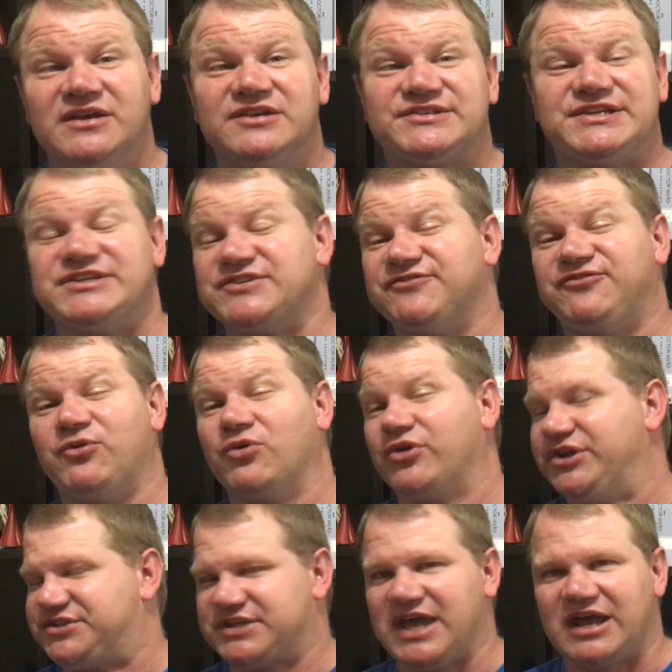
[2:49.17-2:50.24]
Season 4,
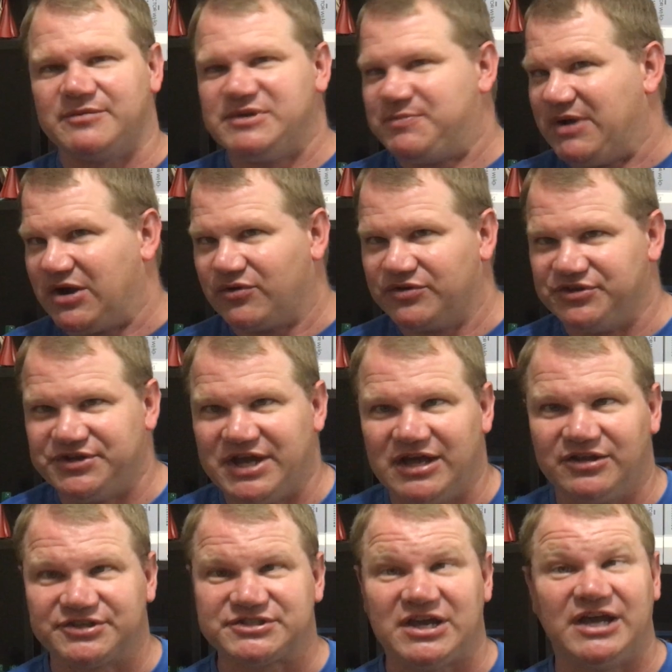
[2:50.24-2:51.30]
it's got to be Power of the Daleks.